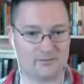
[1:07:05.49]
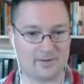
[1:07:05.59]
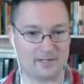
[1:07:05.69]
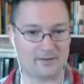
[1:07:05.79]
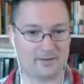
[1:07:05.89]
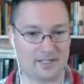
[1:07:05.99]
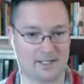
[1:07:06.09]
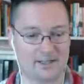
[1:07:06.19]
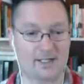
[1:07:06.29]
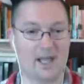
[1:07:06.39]
rather
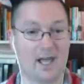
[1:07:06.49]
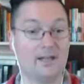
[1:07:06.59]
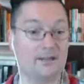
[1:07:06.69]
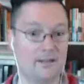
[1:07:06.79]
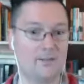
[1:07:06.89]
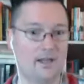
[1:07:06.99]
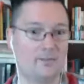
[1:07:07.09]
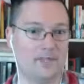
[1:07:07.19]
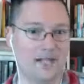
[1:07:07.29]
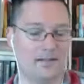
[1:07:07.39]
than an email
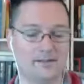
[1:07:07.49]
blast.